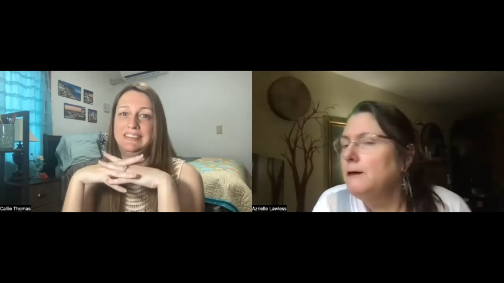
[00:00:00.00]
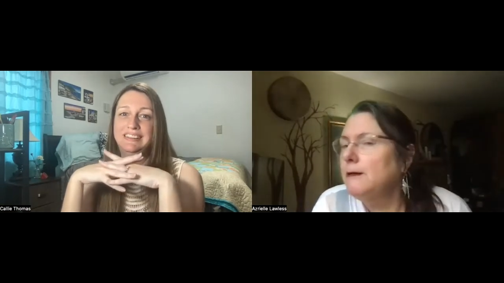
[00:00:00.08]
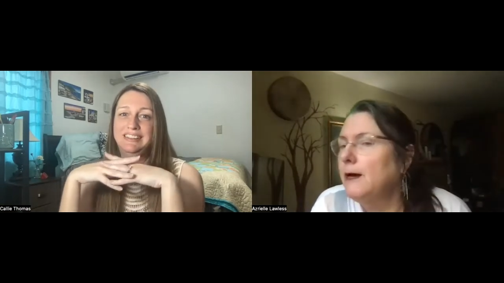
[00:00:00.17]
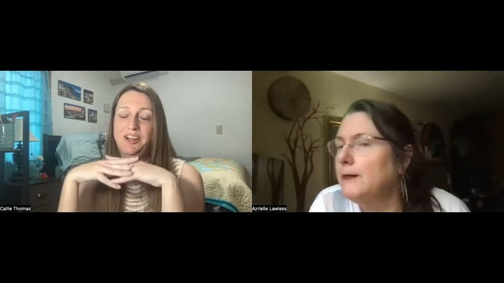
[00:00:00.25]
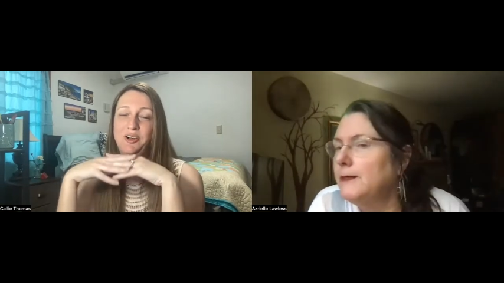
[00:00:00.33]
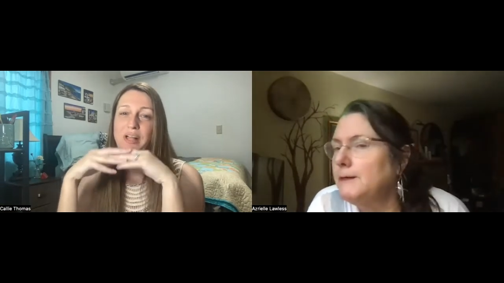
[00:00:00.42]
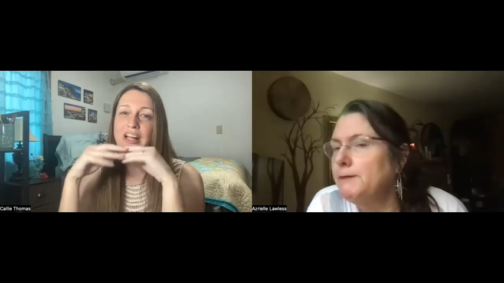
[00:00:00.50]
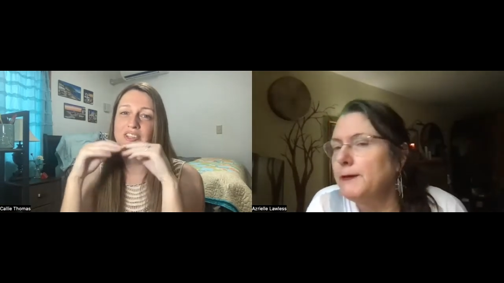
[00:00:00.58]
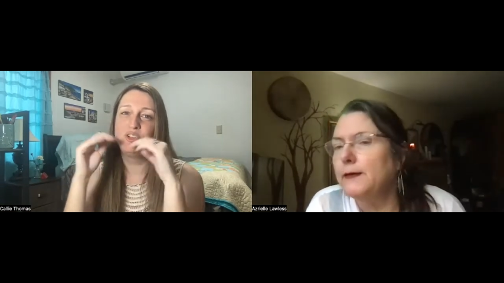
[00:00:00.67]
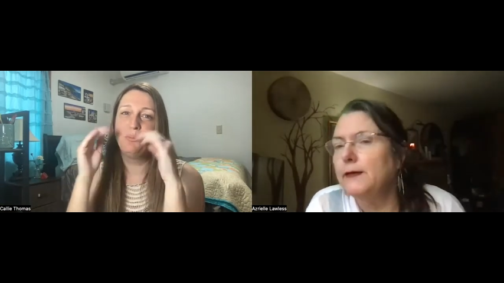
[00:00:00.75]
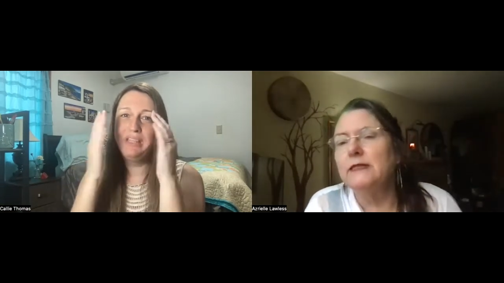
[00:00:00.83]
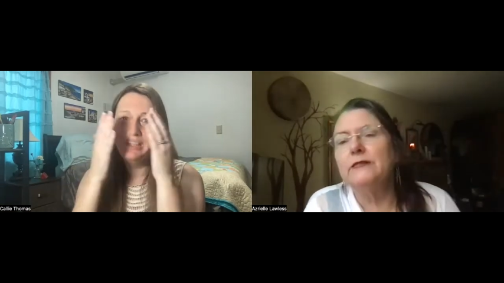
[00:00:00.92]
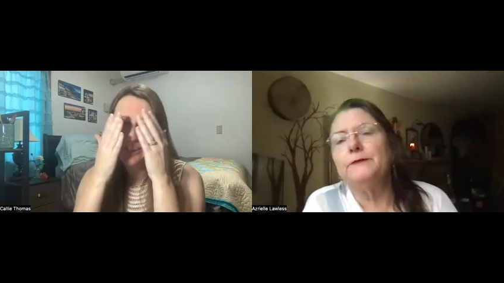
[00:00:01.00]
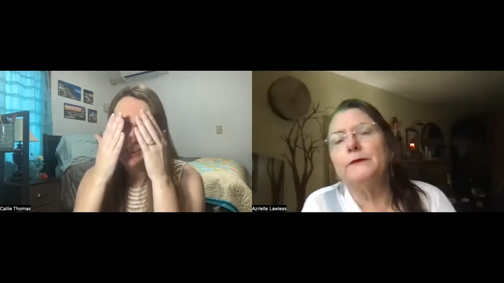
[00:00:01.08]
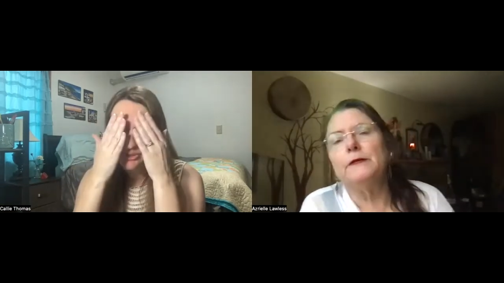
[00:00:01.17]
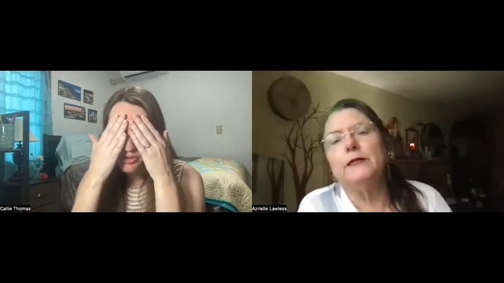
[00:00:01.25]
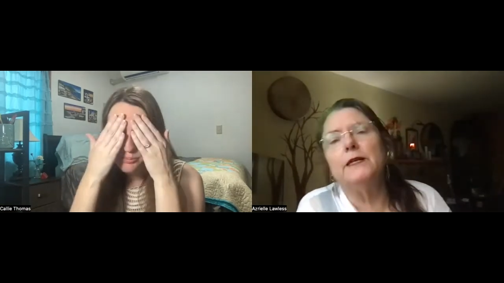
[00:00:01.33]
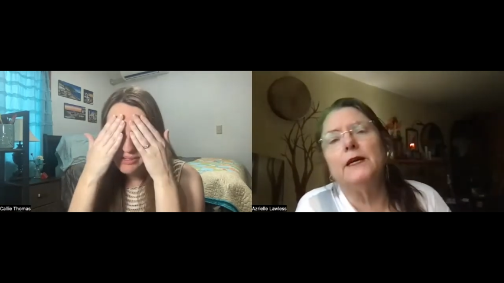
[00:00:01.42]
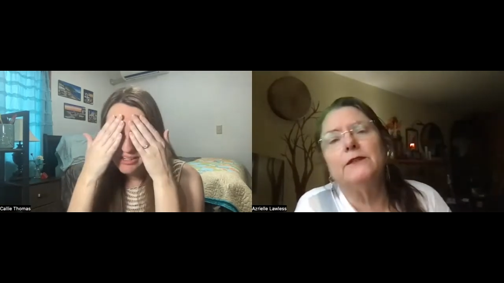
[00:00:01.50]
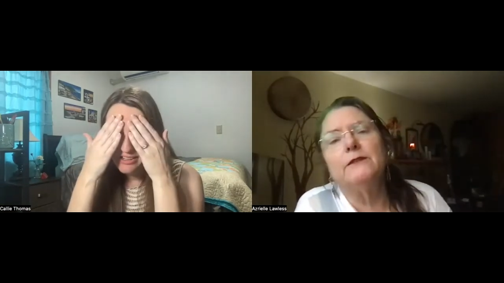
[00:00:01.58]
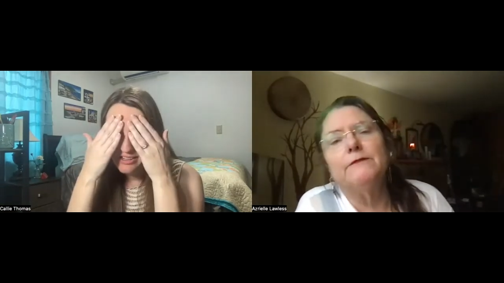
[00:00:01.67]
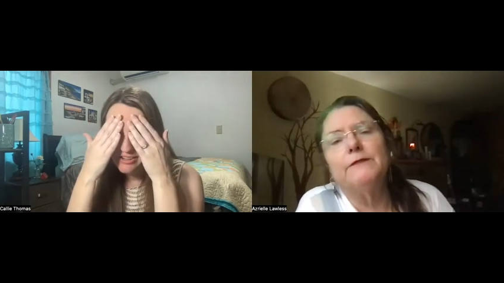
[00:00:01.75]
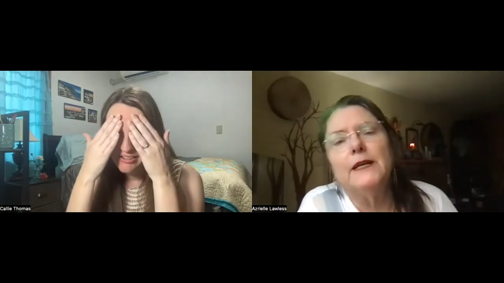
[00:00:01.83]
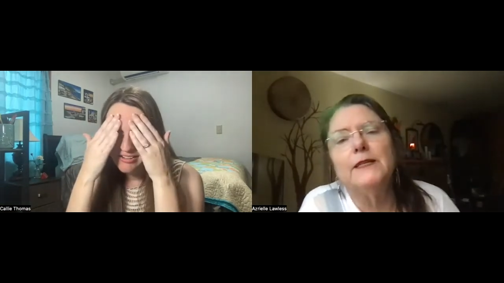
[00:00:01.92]
Speaker 1: Got oh any gosh, plans don't be a year, don't be a
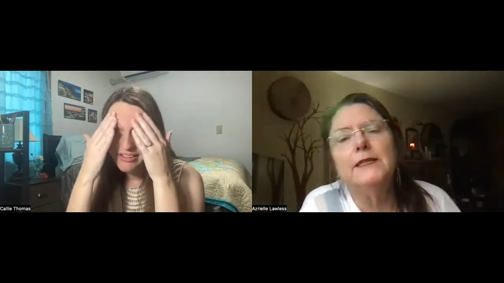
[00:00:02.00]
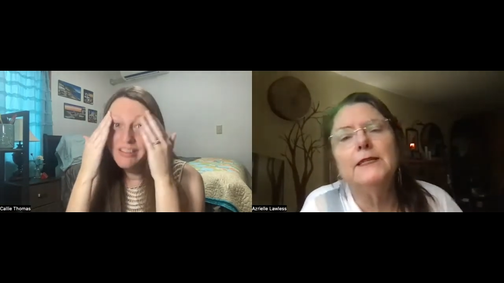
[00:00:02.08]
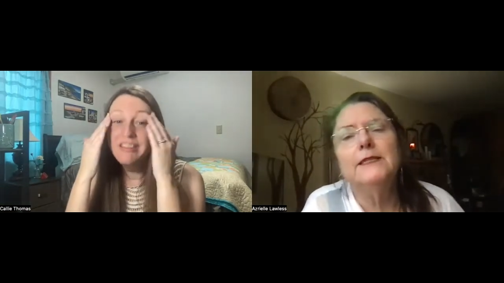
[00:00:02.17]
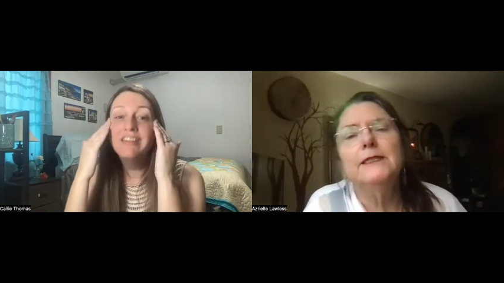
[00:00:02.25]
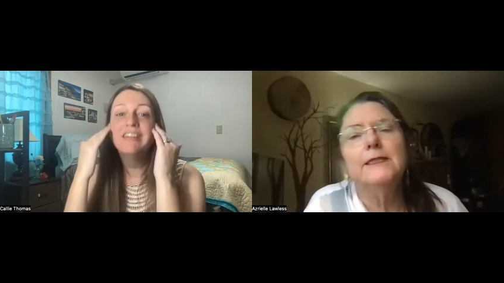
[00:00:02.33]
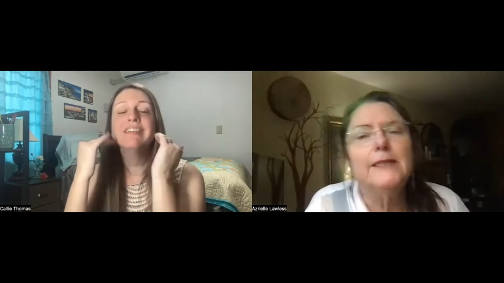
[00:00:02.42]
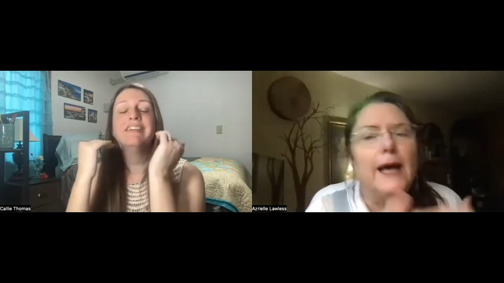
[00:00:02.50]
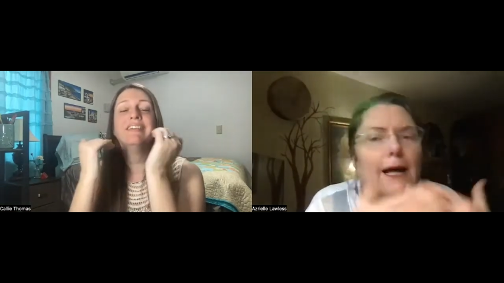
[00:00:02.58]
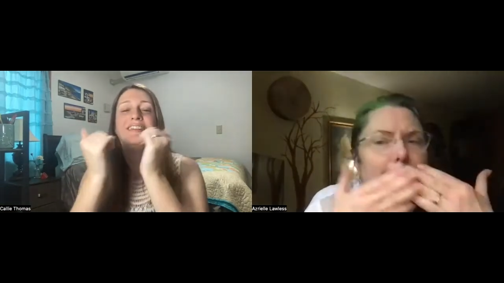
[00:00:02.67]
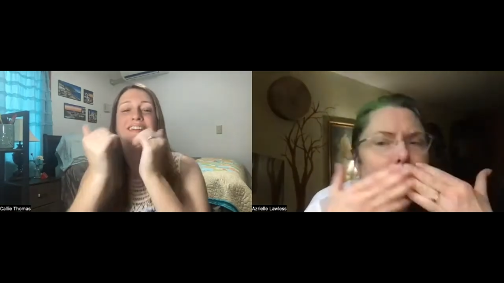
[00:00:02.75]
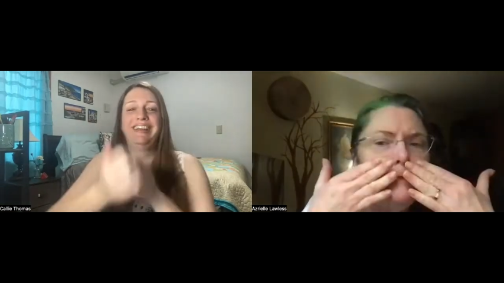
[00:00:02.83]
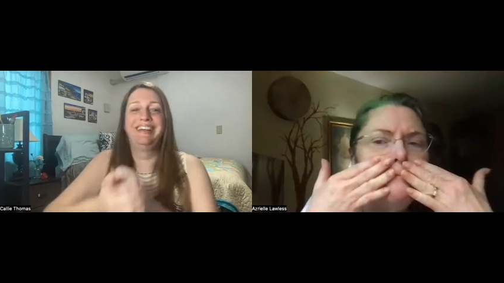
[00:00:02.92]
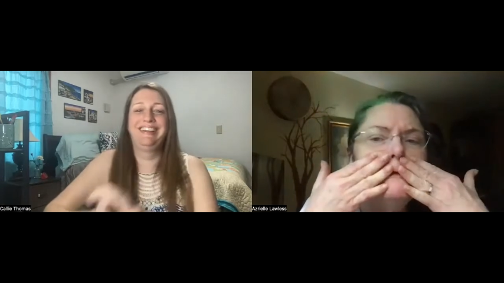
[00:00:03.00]
year. Got any